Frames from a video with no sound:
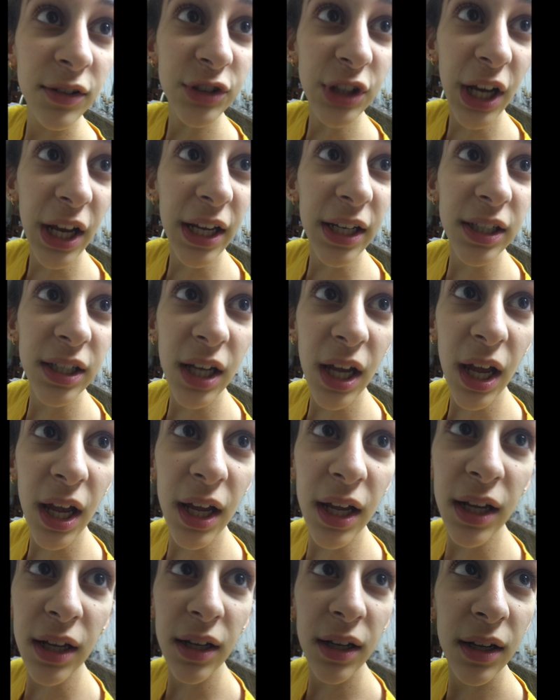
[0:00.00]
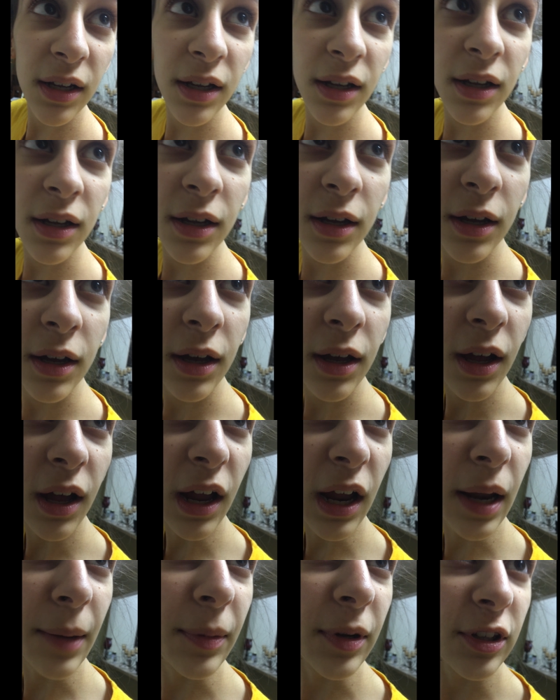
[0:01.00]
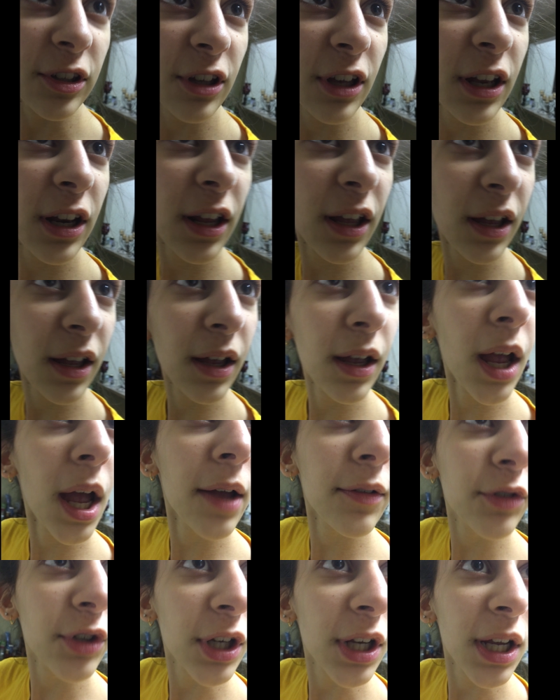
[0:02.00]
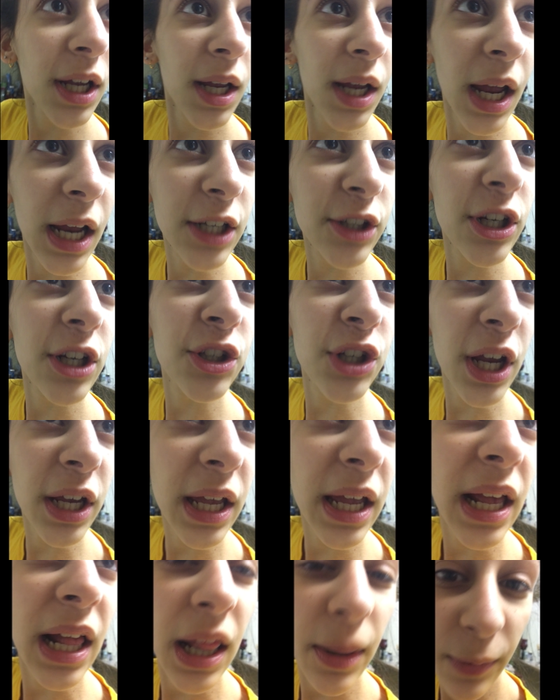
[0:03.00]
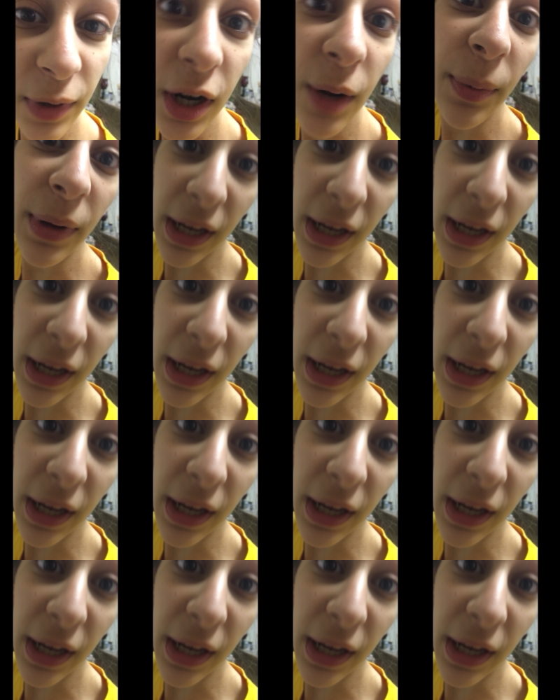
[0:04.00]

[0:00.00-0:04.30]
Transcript: J K. A, B, C, D, E, F, G, H, I, J, K, L, M, N, O,